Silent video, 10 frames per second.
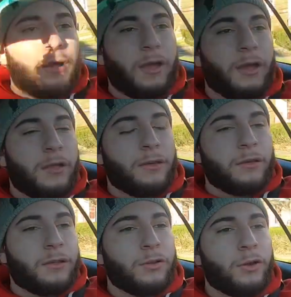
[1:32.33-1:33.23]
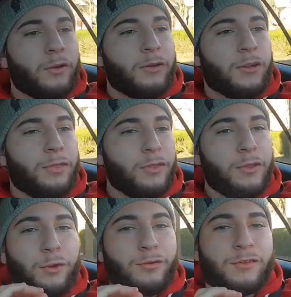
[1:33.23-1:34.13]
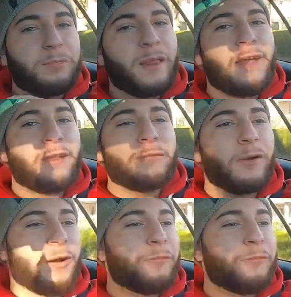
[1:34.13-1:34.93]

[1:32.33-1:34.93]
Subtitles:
and you know, nothing goes as planned, bro.